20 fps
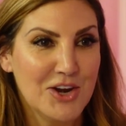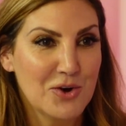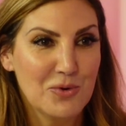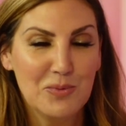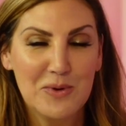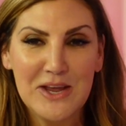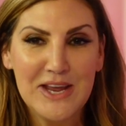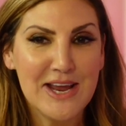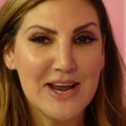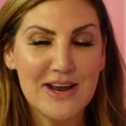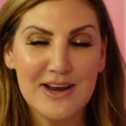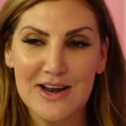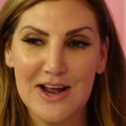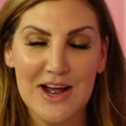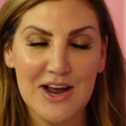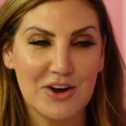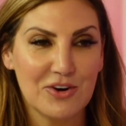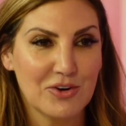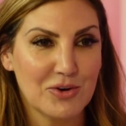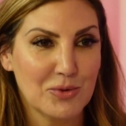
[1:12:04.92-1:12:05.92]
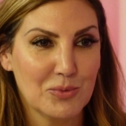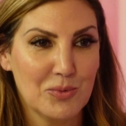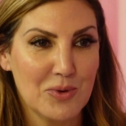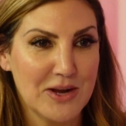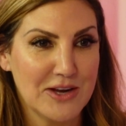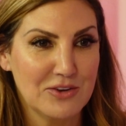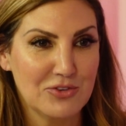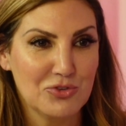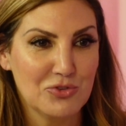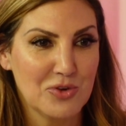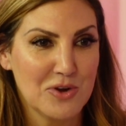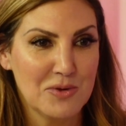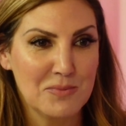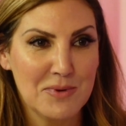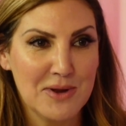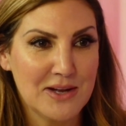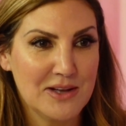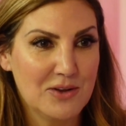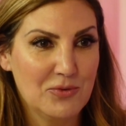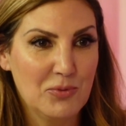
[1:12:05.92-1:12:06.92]
We can't hire a white straight
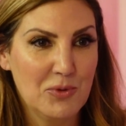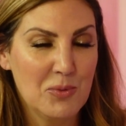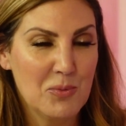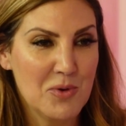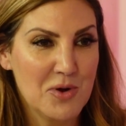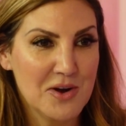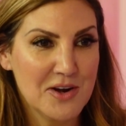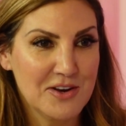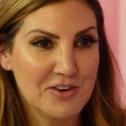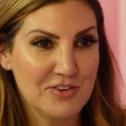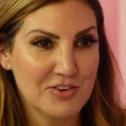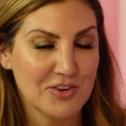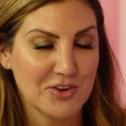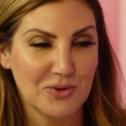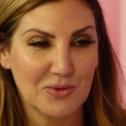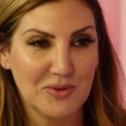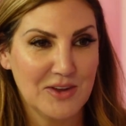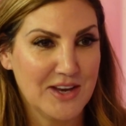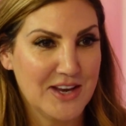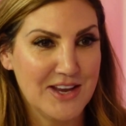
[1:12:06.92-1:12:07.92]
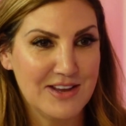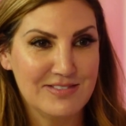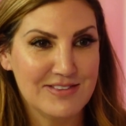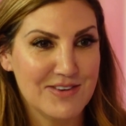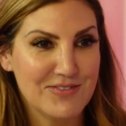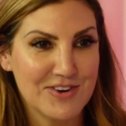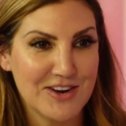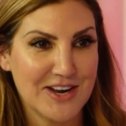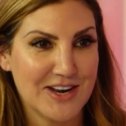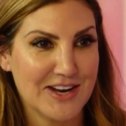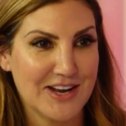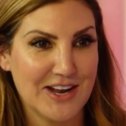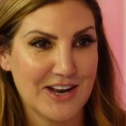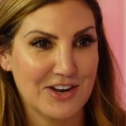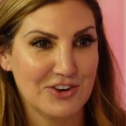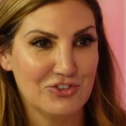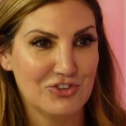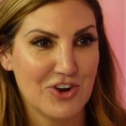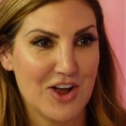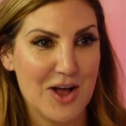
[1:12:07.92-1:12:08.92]
male if we wanted to. Like, he's never going to get
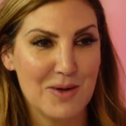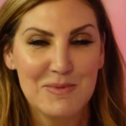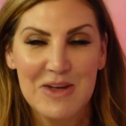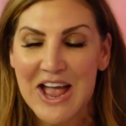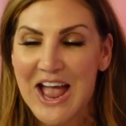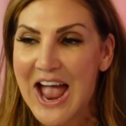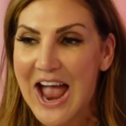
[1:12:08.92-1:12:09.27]
a job.